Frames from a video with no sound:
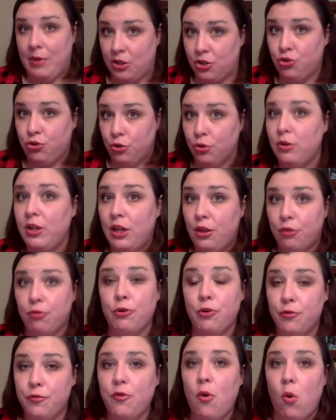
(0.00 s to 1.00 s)
truly
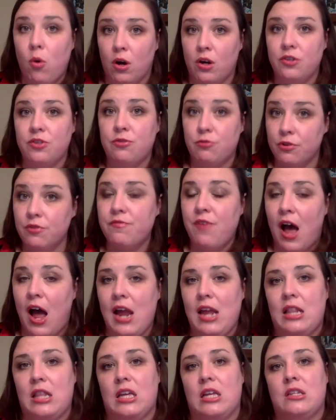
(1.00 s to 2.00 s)
through force, through
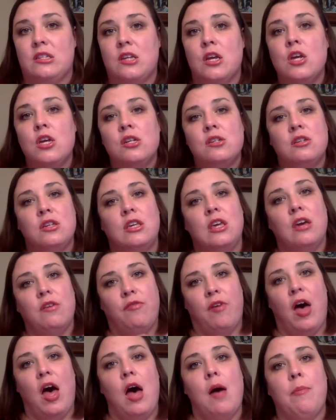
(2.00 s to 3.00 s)
violence, to give
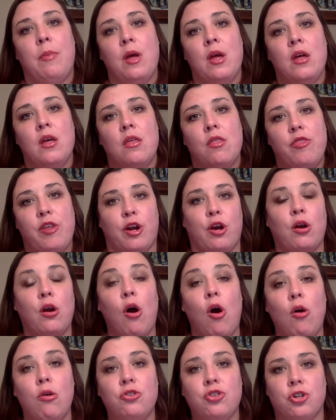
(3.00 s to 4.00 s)
up their
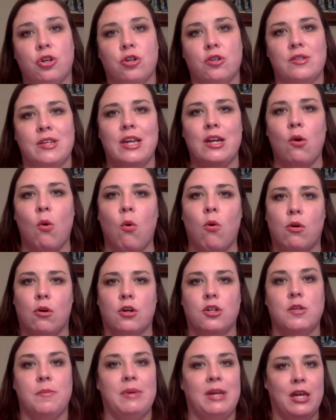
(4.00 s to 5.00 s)
cultures in
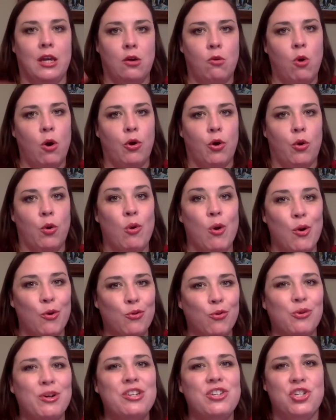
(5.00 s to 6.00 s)
order to be quote unquote
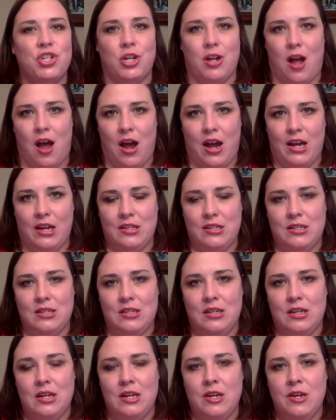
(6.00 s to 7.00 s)

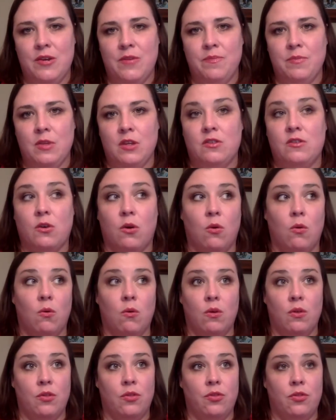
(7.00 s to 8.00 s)
Christianized.
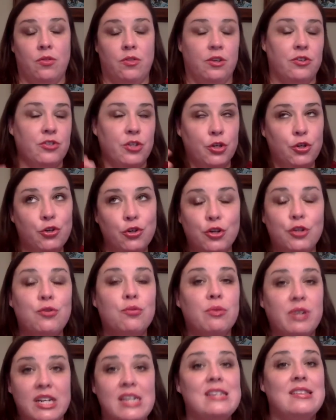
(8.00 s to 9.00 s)
So there's a
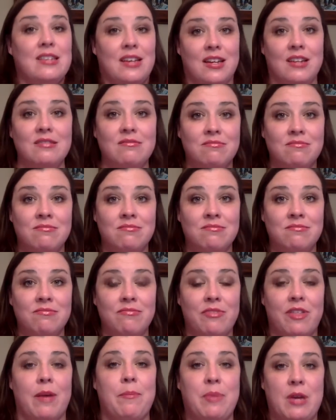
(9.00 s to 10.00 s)
good reason
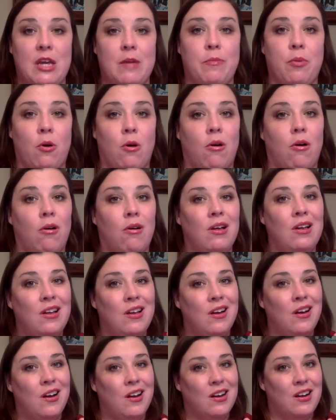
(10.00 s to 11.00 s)
that people
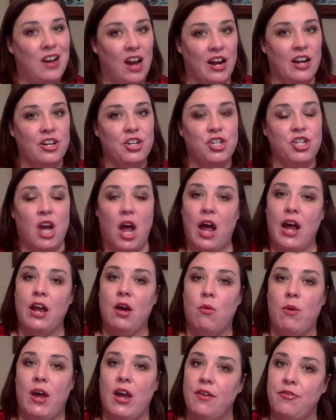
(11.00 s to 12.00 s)
kind of shy
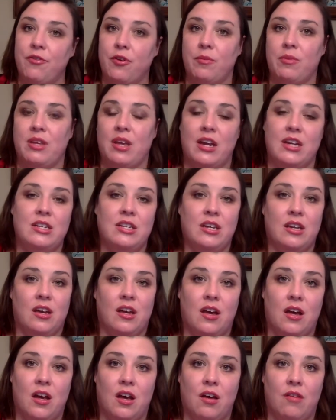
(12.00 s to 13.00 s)
away from the
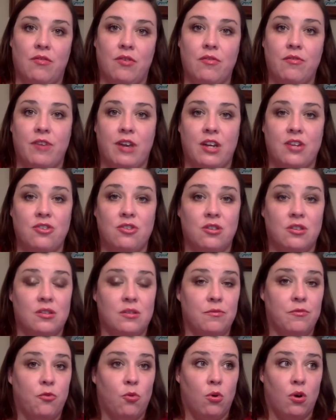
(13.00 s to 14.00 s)
idea of
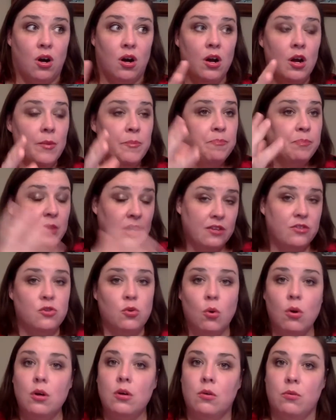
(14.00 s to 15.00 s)
evangelism for
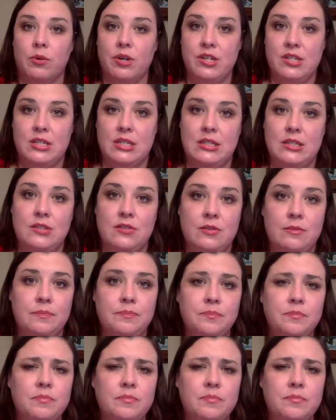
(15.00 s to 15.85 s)
historical reasons.